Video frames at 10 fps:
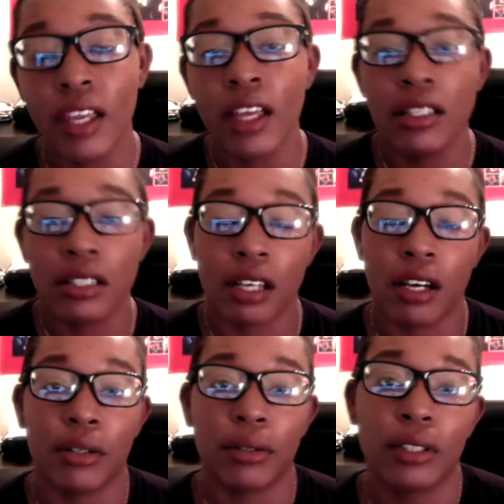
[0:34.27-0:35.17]

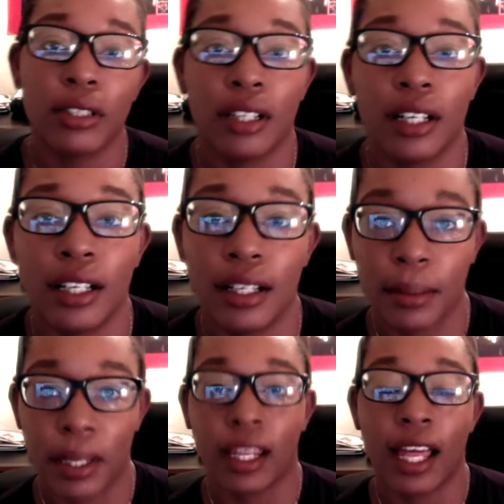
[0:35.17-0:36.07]
So,
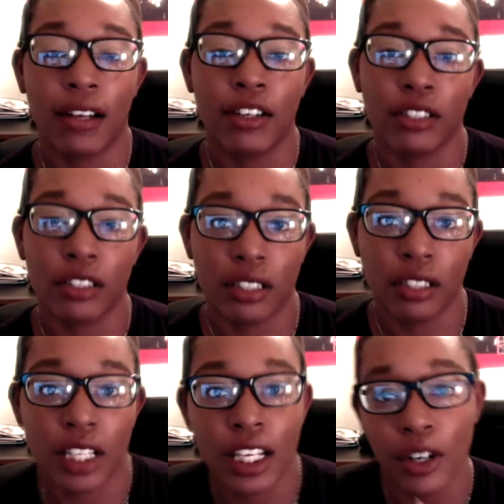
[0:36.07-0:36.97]
a lot of girls
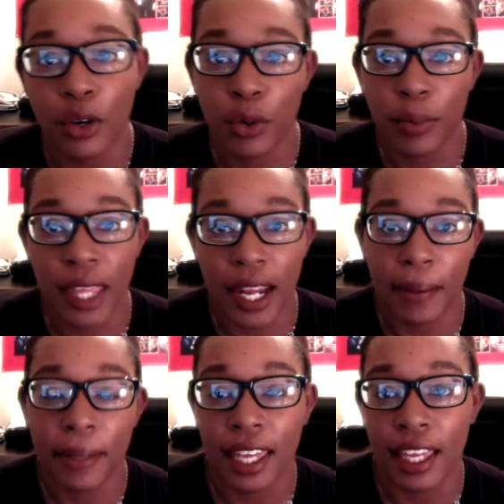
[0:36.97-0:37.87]
in a group that I'm
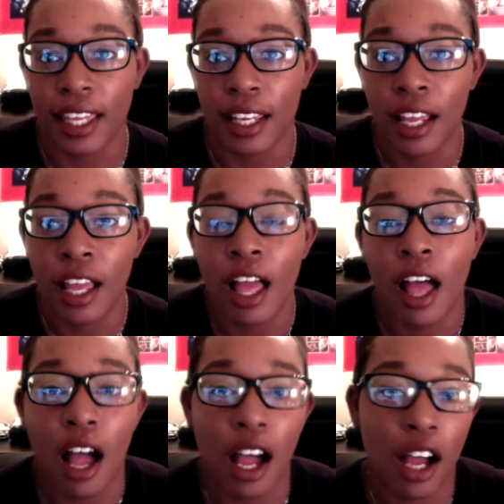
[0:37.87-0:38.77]
in
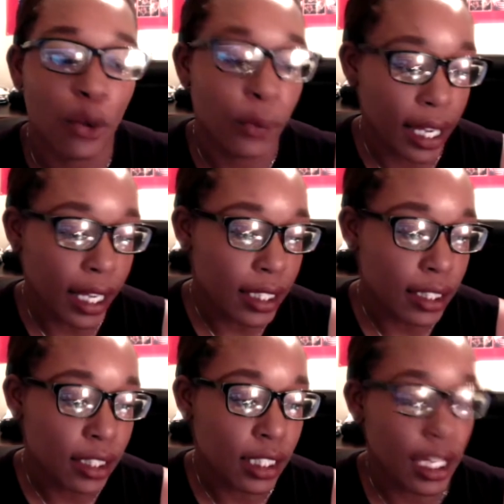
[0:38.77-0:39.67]
always
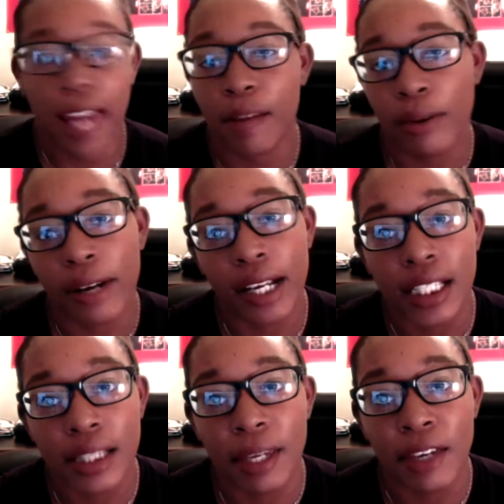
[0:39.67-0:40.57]
kind of
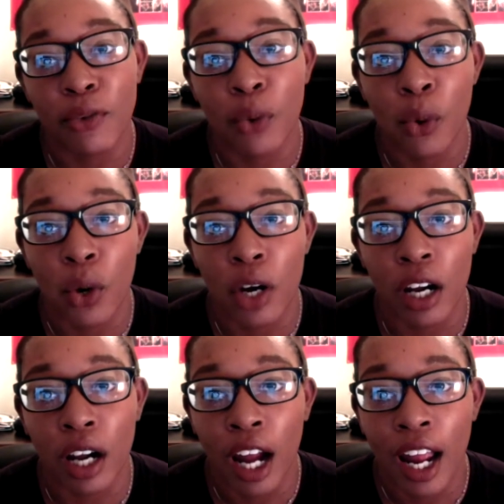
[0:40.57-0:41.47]
praise me
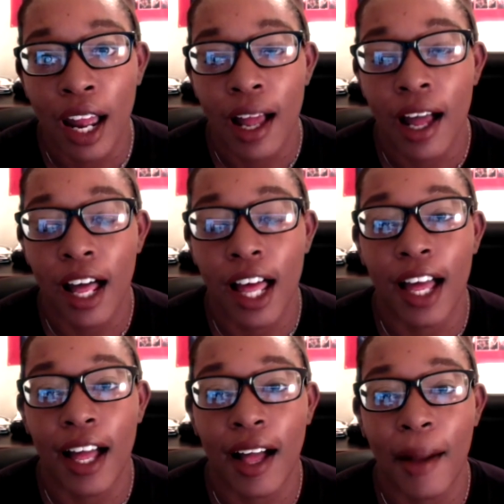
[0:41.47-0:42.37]
for
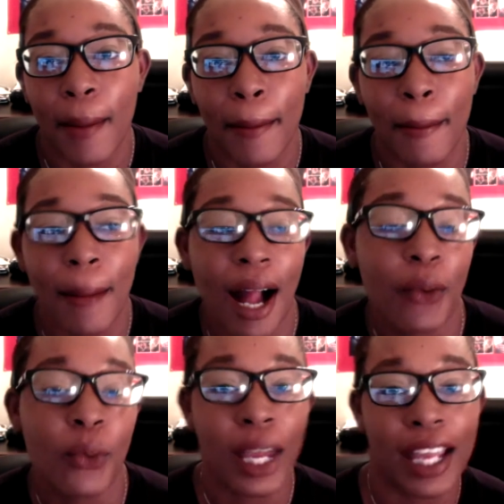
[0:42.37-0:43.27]
my
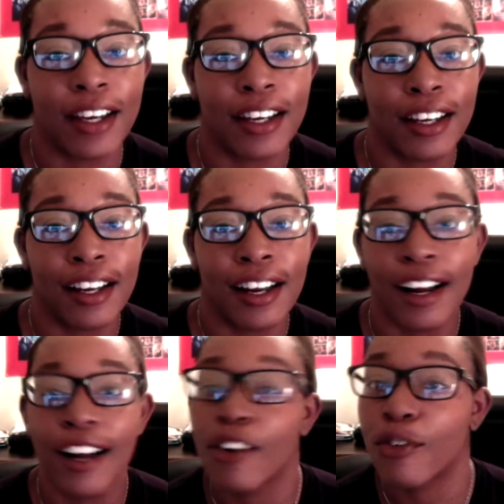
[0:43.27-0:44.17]
wear
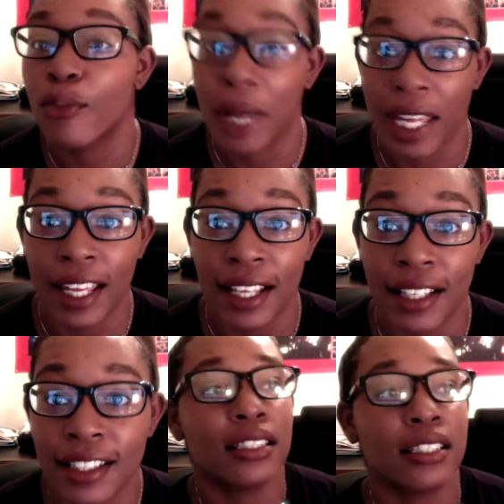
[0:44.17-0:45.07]
of wigs.
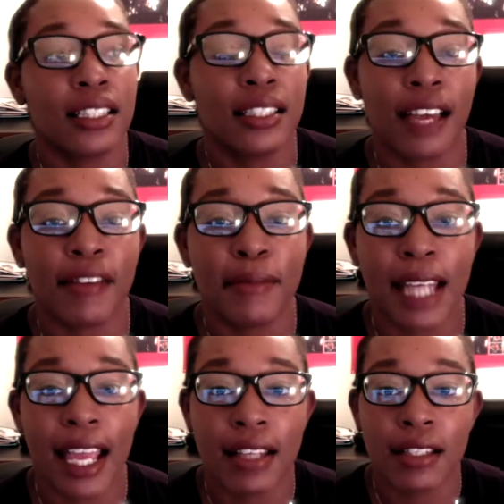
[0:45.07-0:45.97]
Since I've been
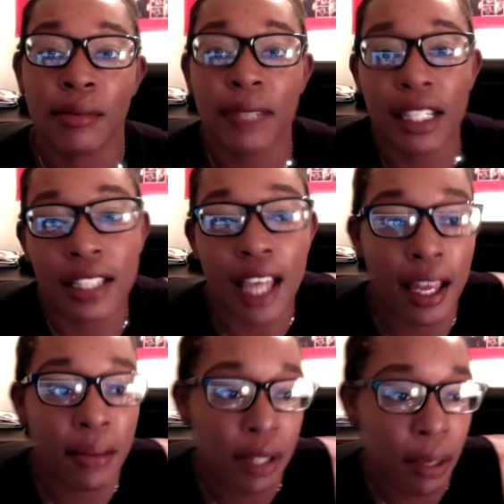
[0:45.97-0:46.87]
asked so many
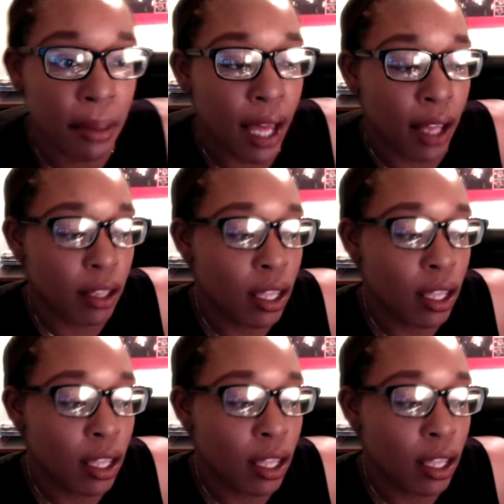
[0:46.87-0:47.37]
times about